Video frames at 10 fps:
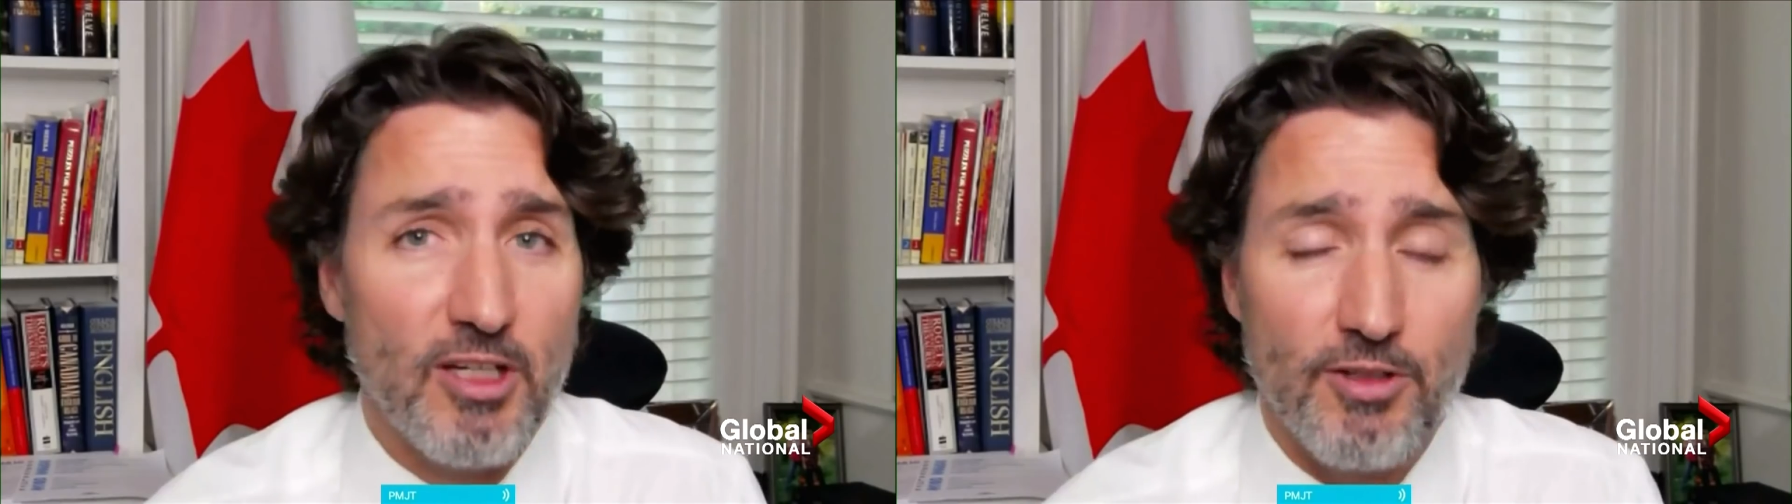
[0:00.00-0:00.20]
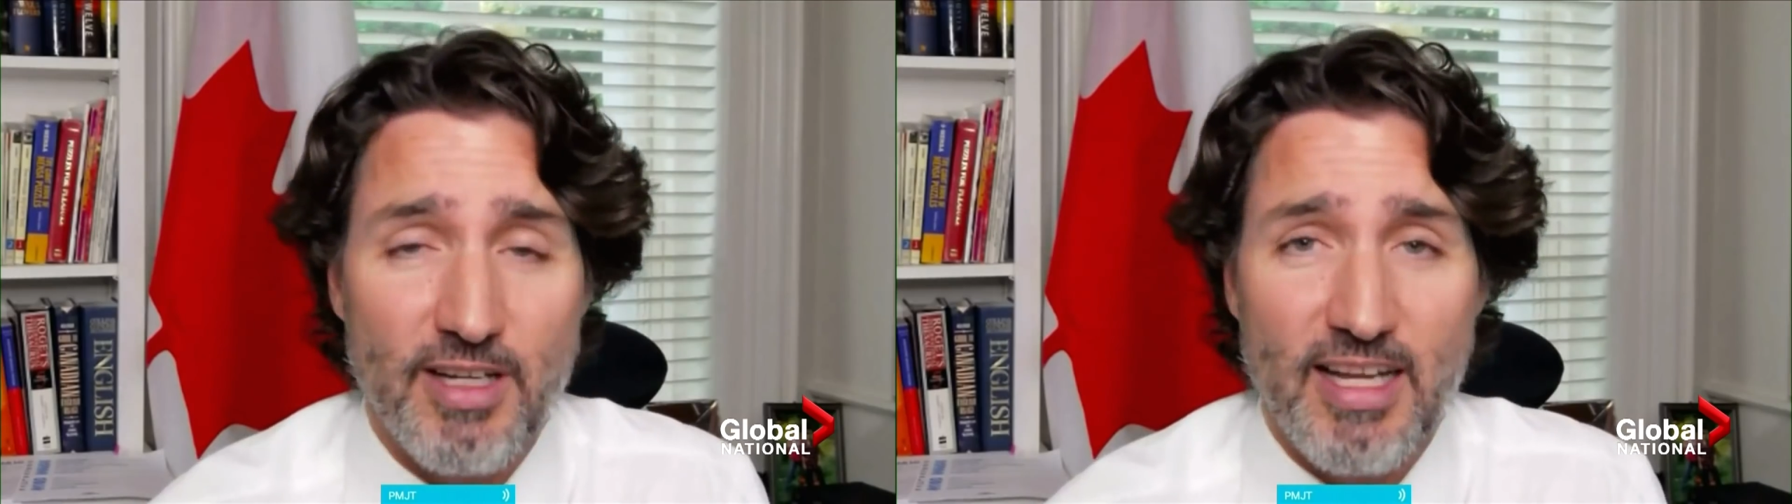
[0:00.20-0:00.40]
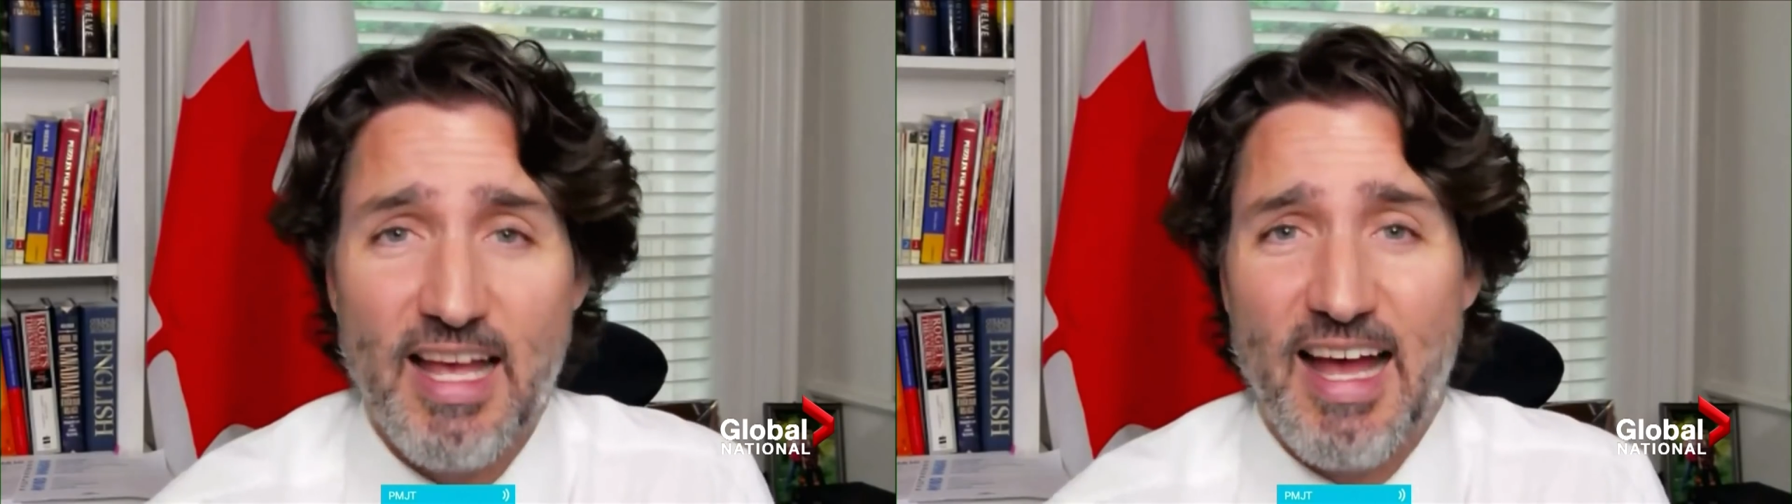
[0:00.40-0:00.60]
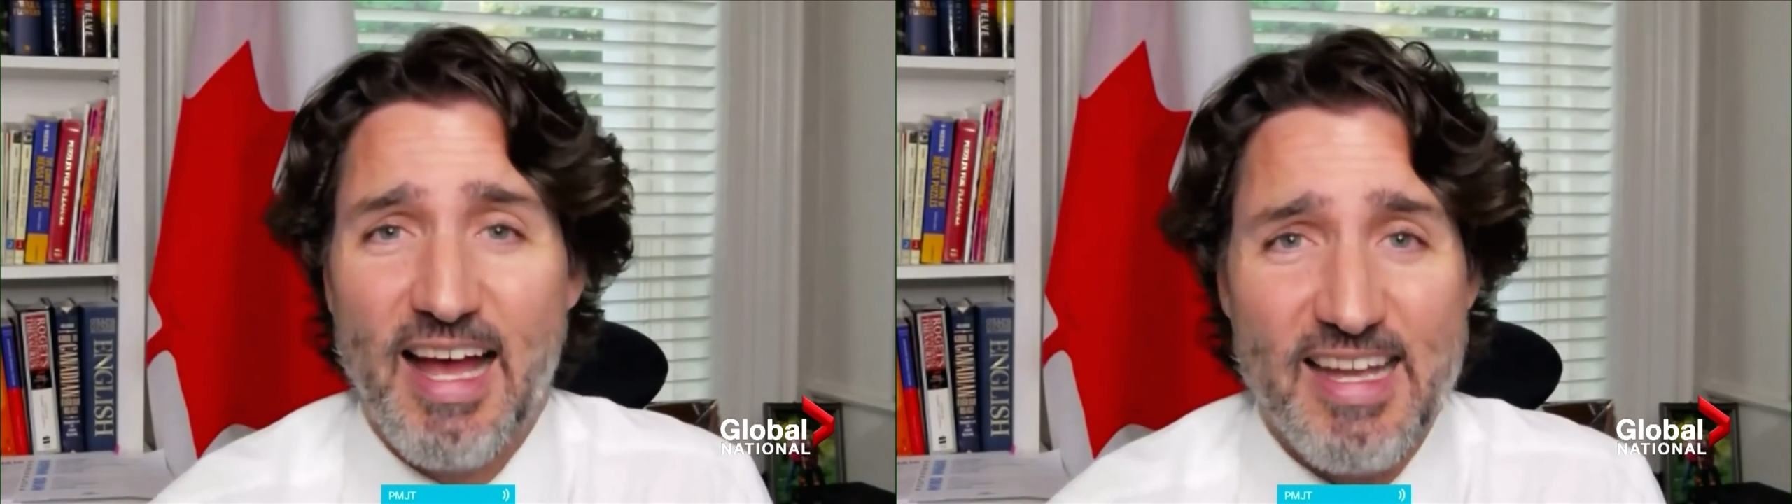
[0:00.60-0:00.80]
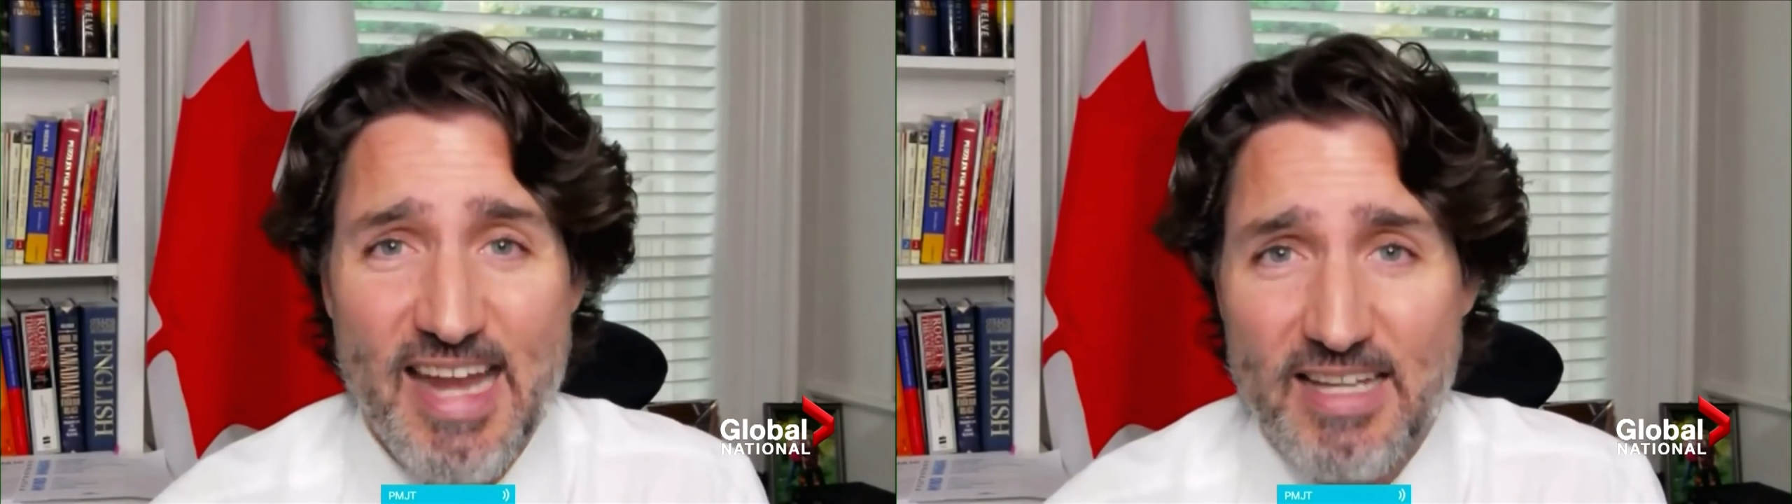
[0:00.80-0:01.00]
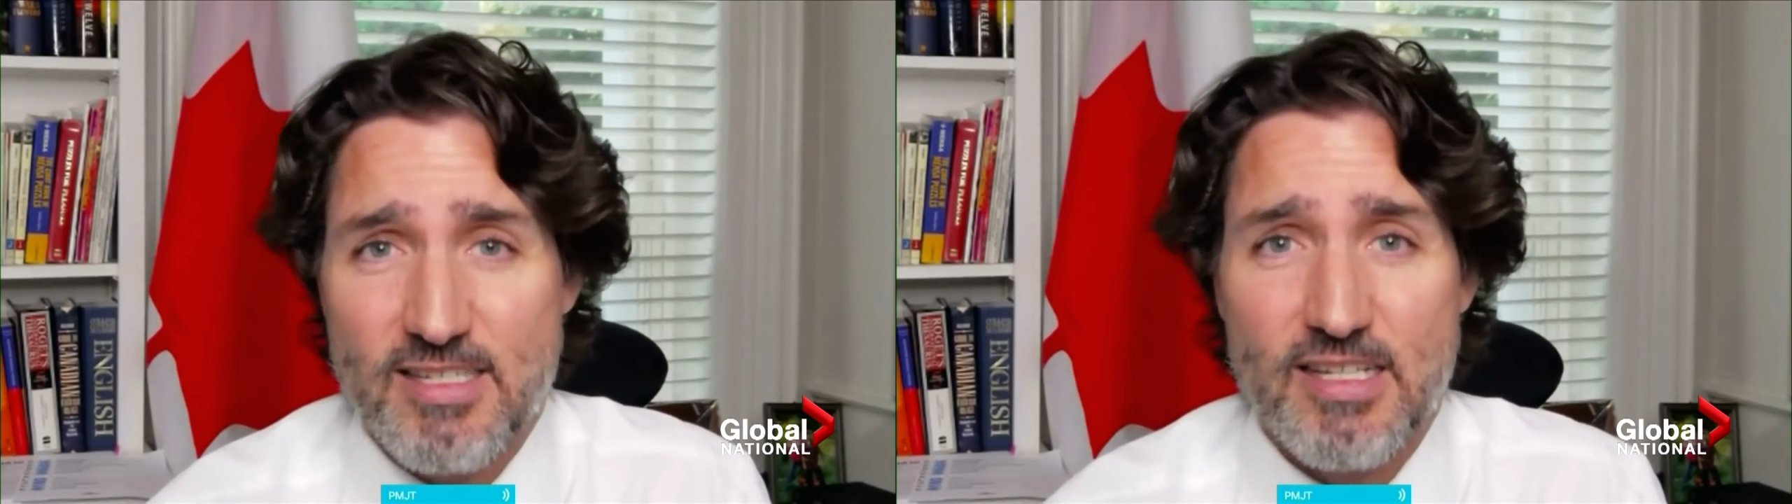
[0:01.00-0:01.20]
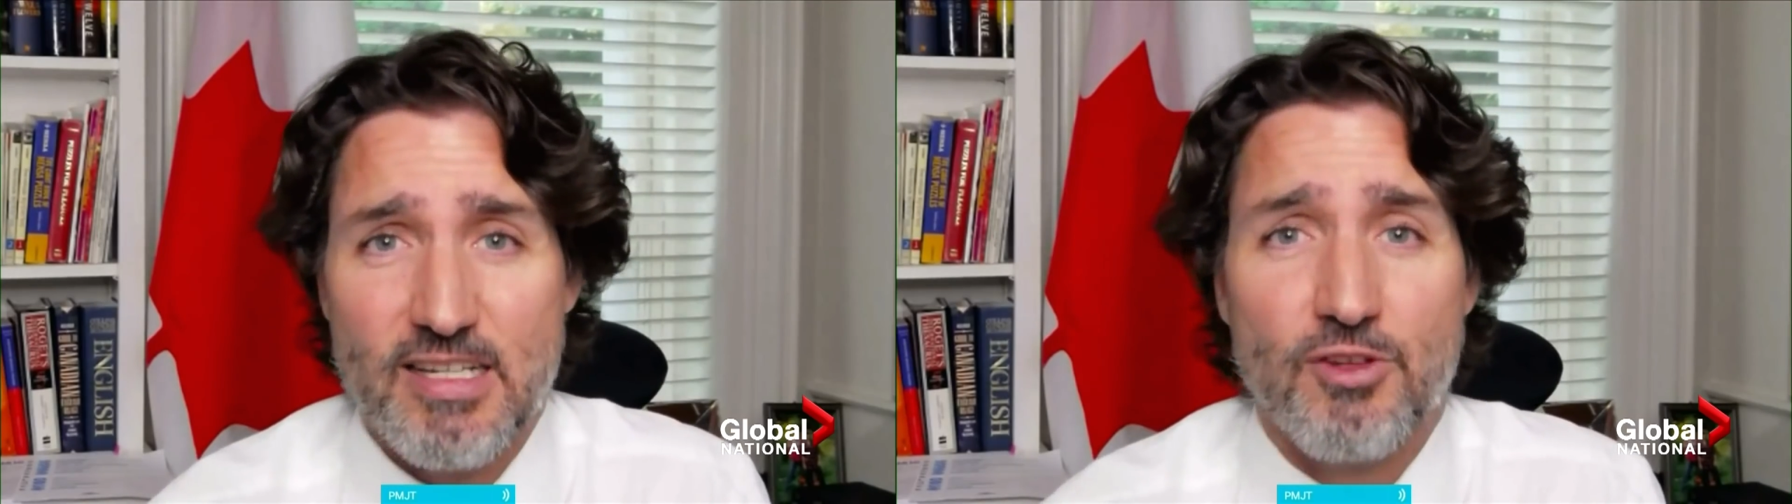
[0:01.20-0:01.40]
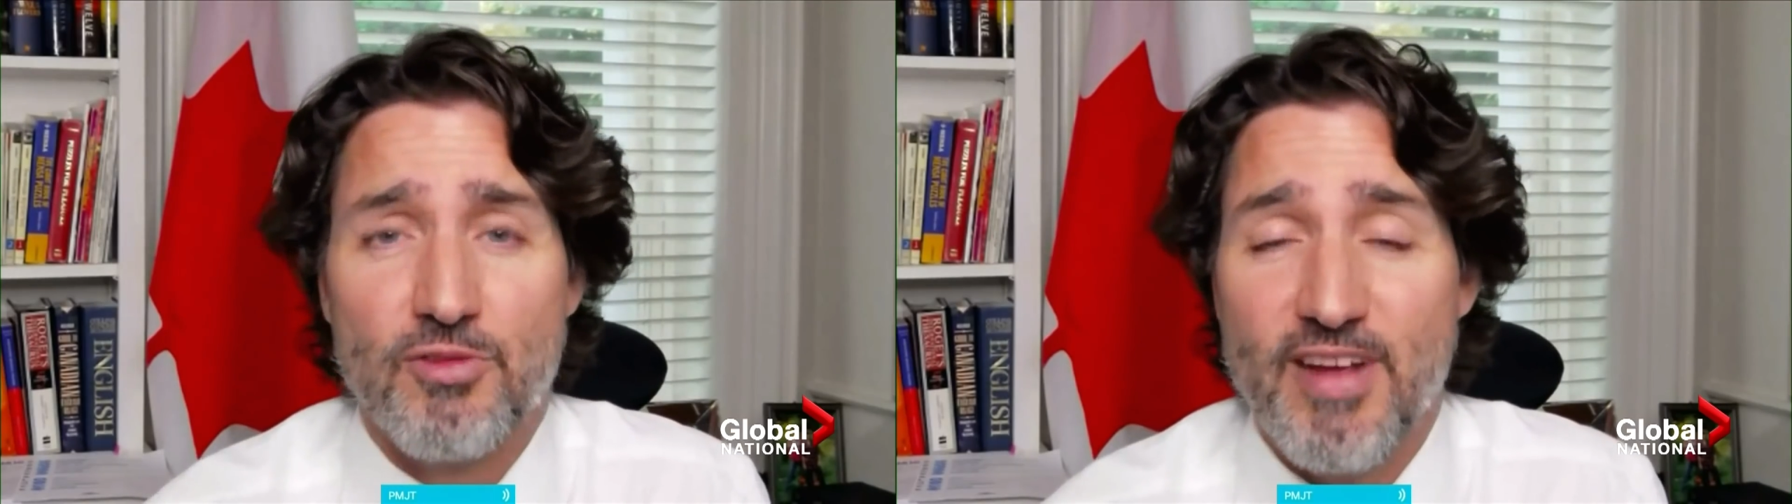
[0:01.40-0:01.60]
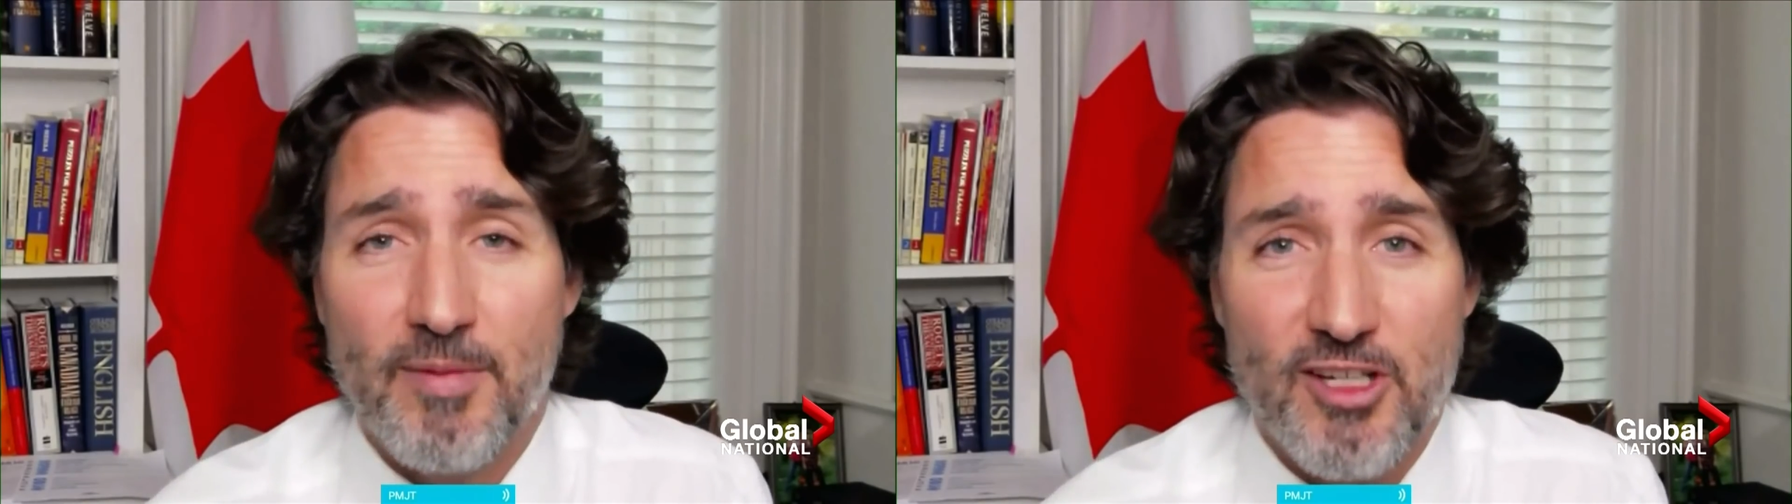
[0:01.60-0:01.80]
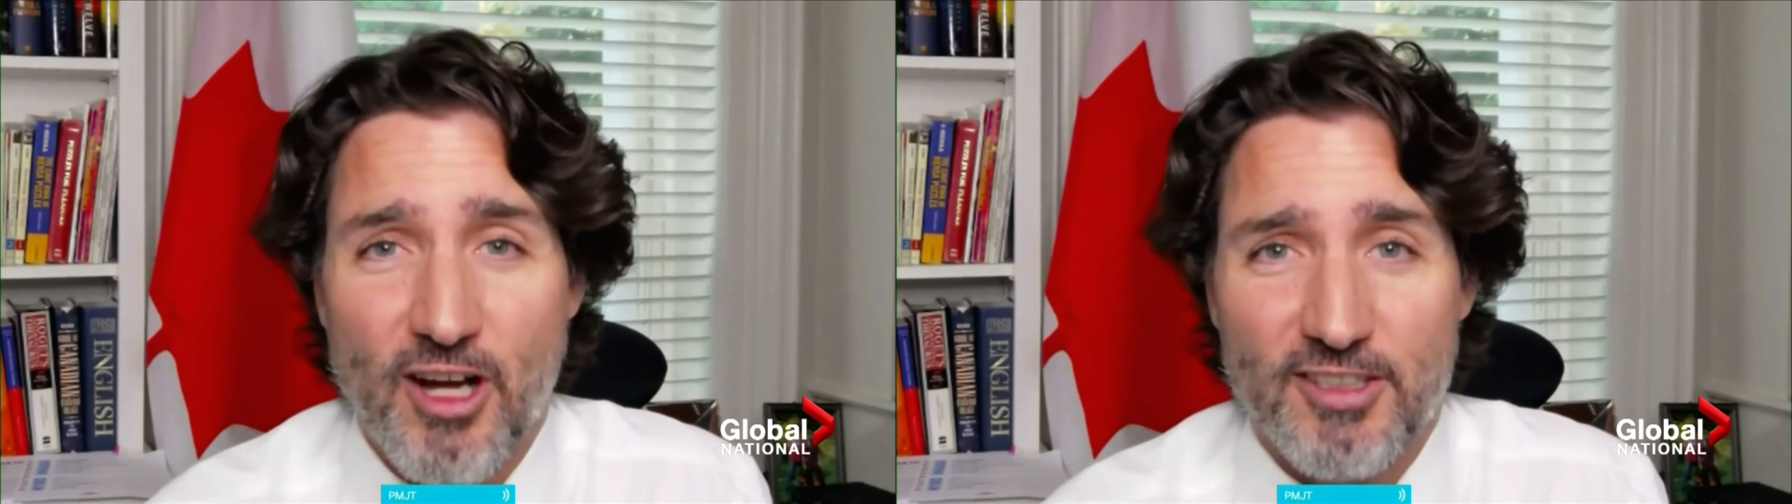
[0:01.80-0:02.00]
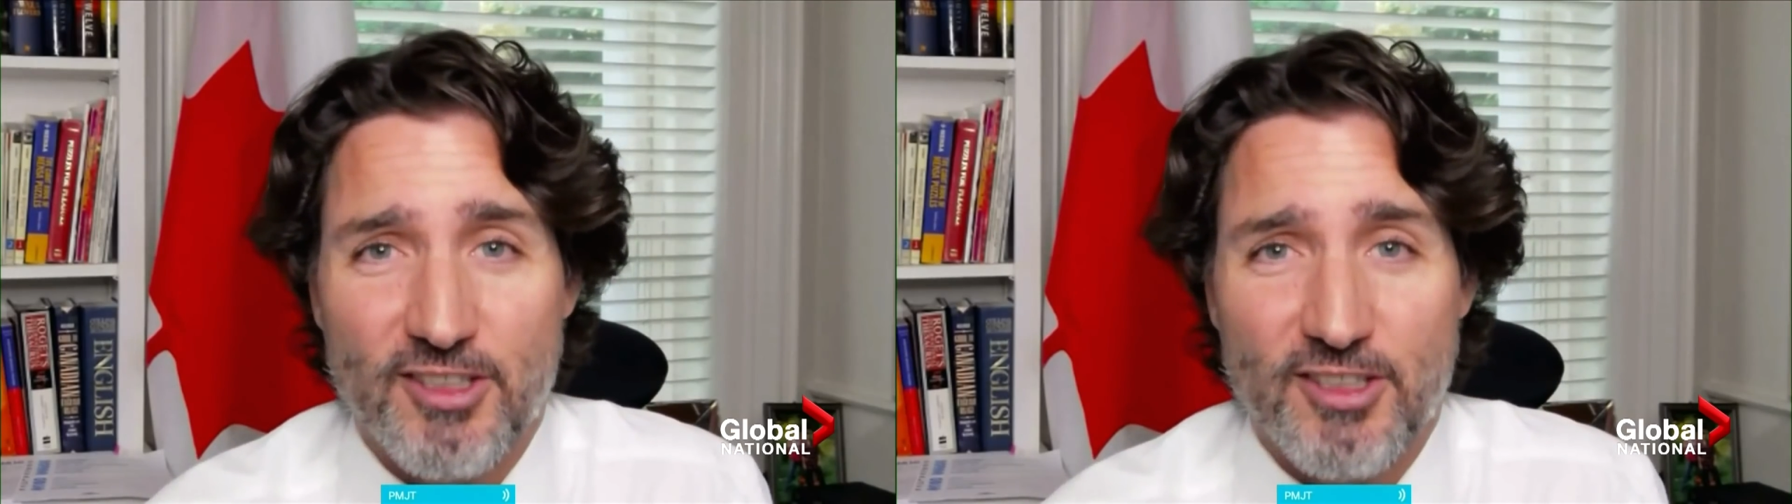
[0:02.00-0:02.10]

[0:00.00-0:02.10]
including NASI and their family